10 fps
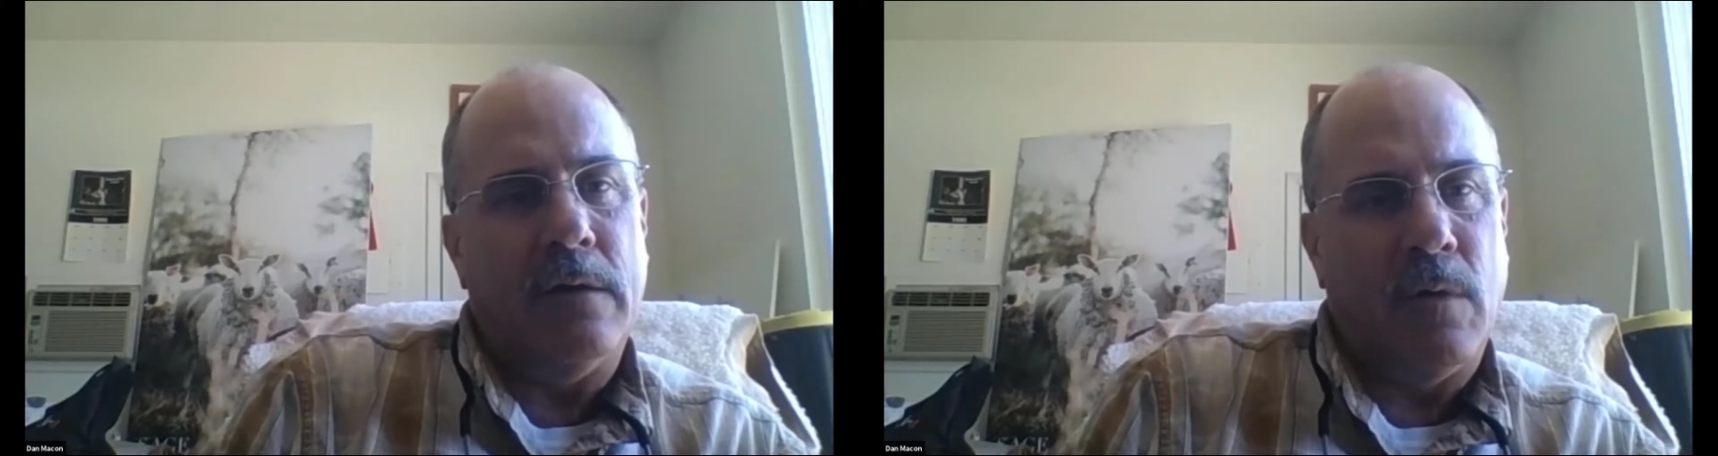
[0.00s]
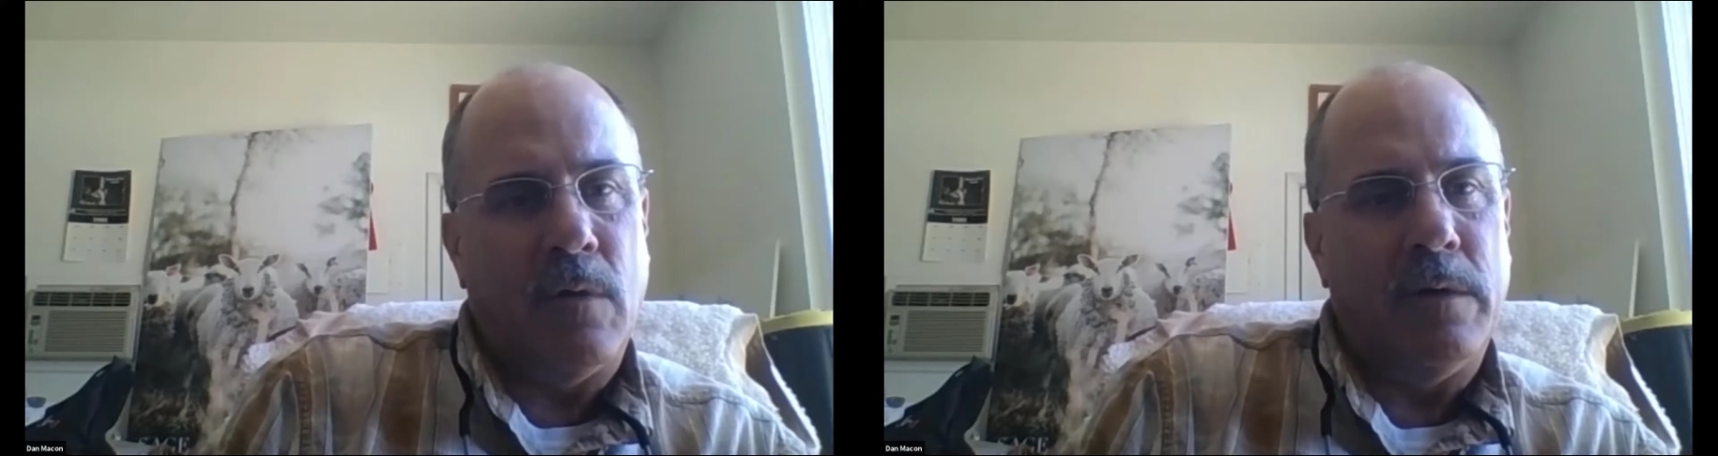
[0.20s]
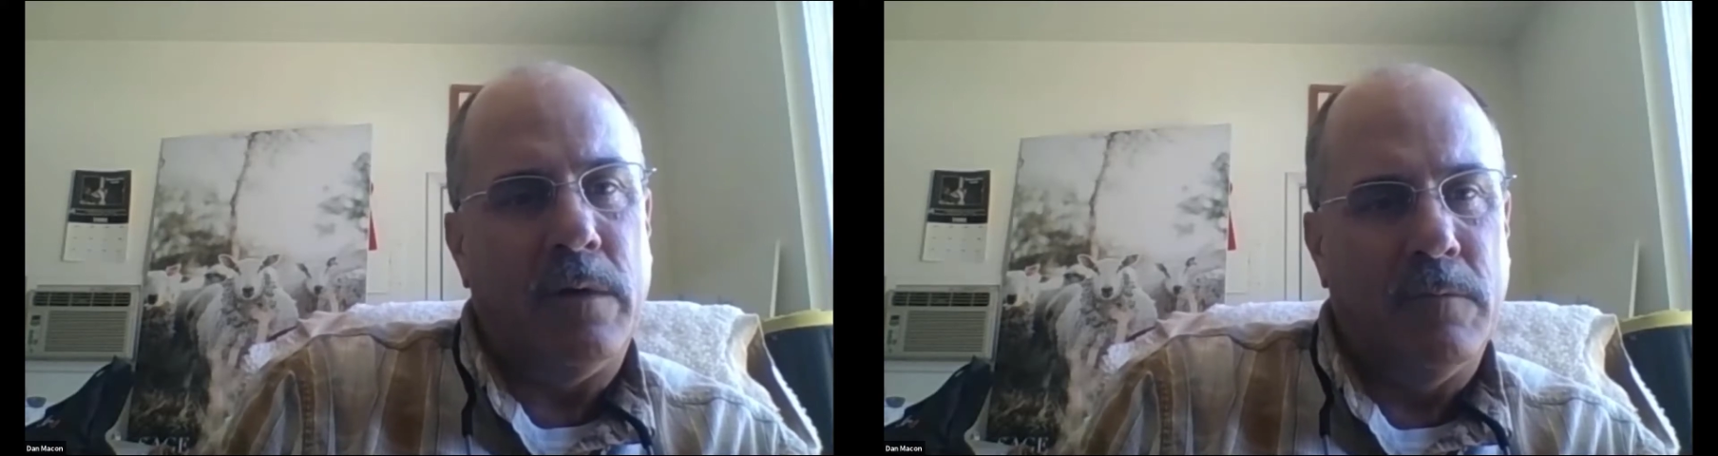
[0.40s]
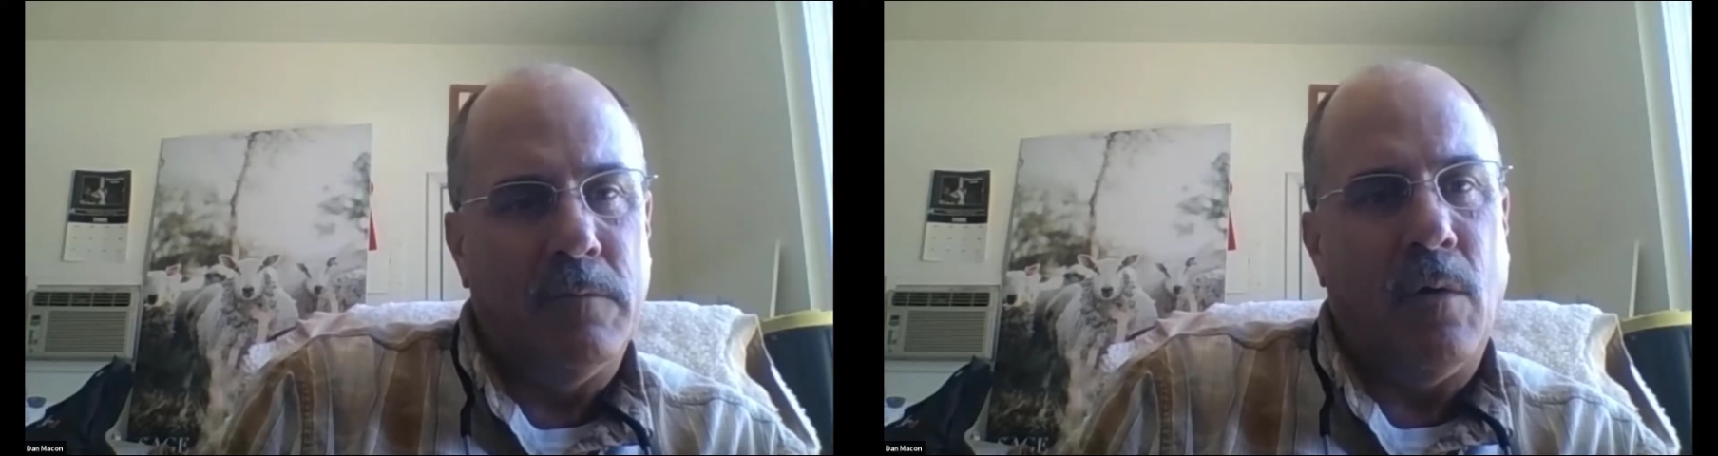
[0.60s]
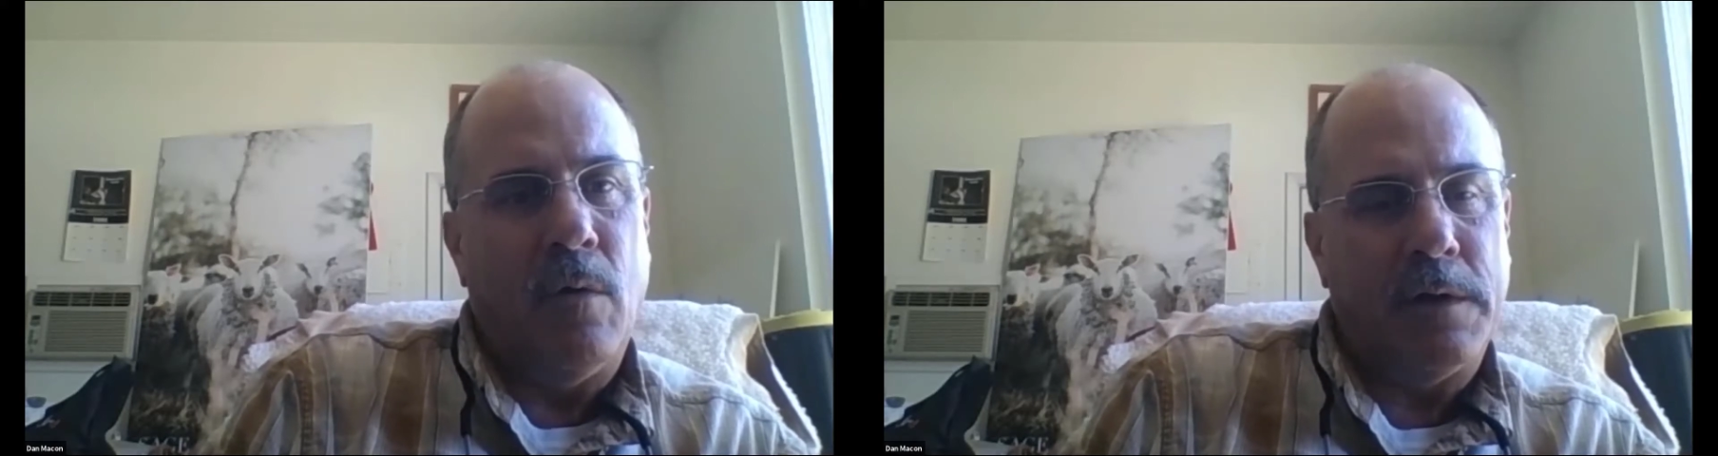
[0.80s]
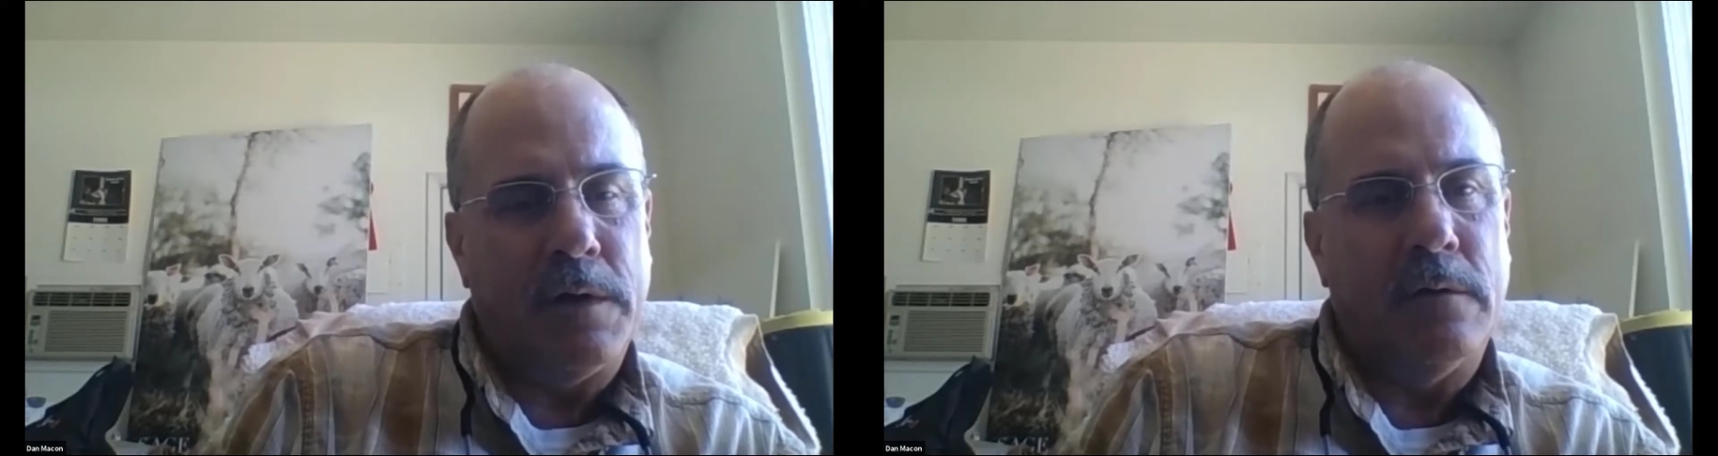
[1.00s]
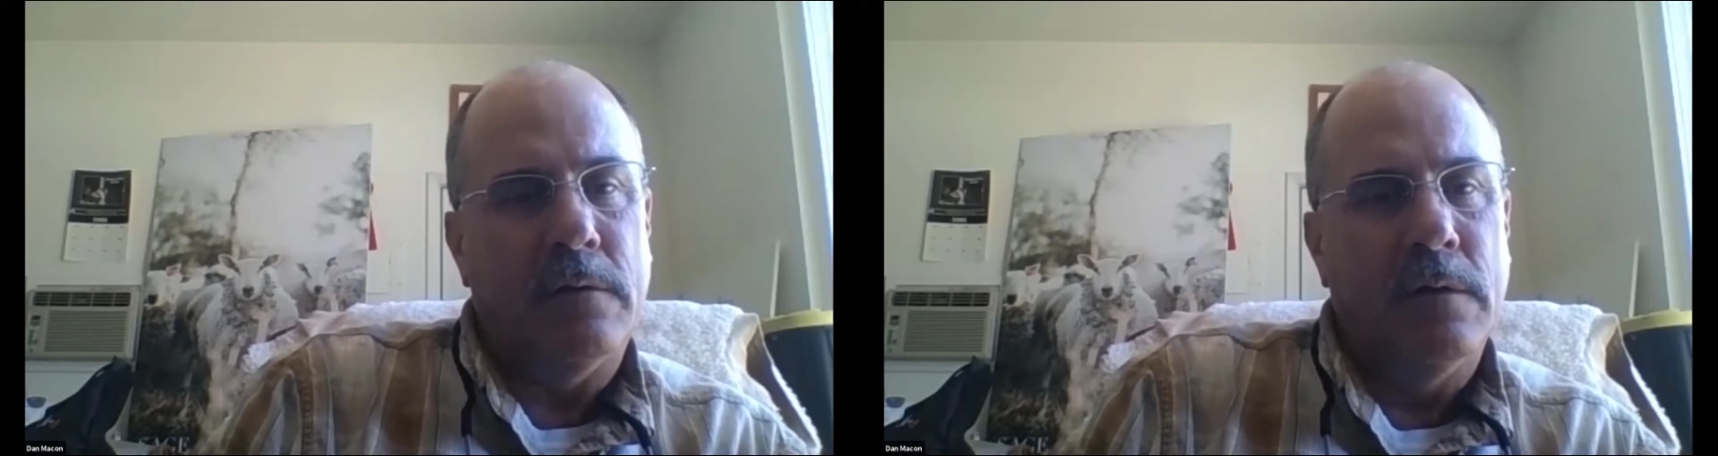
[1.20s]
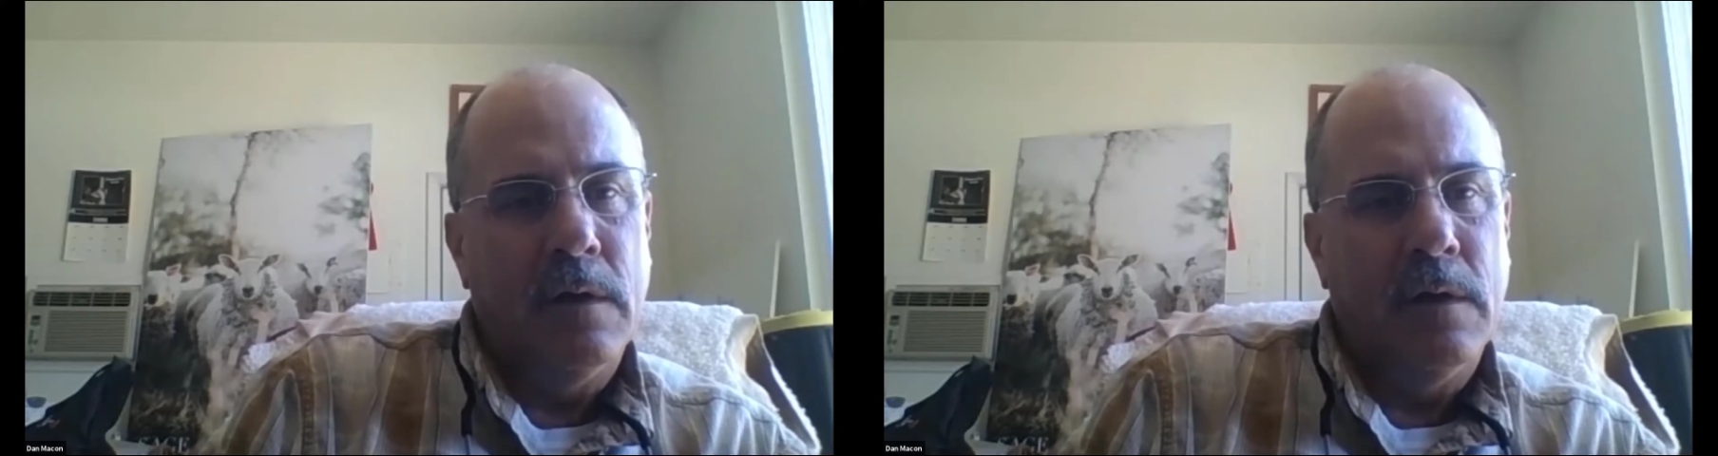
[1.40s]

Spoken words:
where we know we can